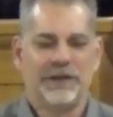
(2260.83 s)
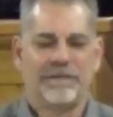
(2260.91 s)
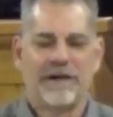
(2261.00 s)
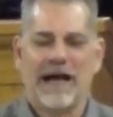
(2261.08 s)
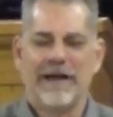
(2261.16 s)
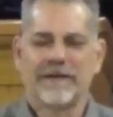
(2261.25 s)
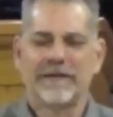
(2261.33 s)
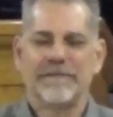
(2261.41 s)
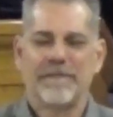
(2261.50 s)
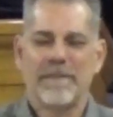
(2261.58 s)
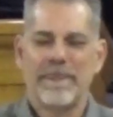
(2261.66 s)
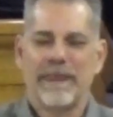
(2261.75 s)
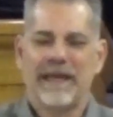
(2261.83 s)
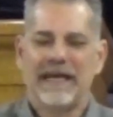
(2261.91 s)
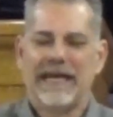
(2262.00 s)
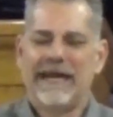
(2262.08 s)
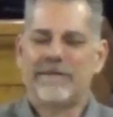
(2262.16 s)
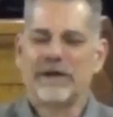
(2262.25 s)
Father,
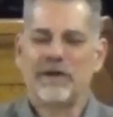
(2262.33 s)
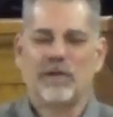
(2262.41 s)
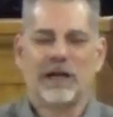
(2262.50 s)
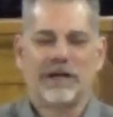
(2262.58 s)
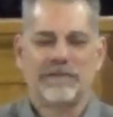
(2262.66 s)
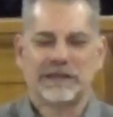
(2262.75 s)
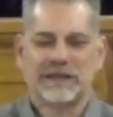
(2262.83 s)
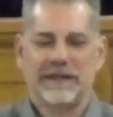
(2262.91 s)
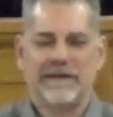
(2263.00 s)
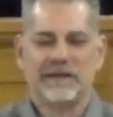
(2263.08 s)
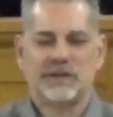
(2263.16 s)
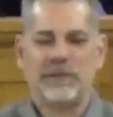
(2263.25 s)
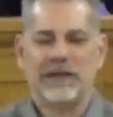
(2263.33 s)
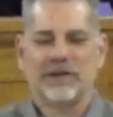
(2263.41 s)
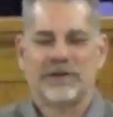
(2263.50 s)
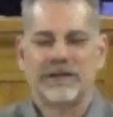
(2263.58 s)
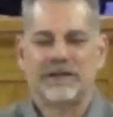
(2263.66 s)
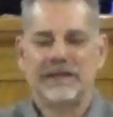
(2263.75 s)
every one of us in this
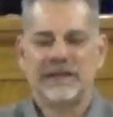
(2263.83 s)
building,